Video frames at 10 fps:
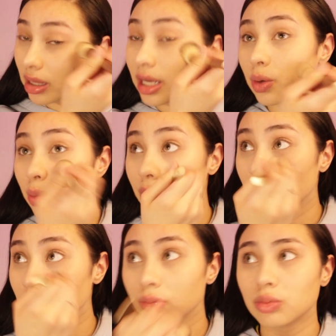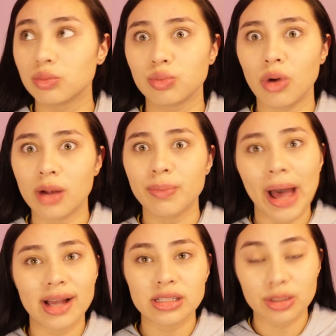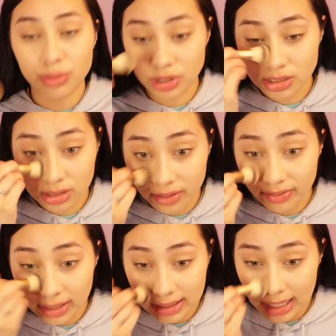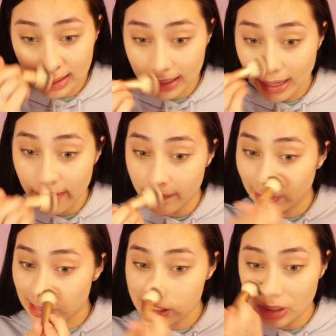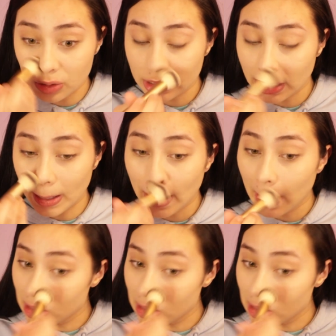Like we walk past them or stuff like that like every single day.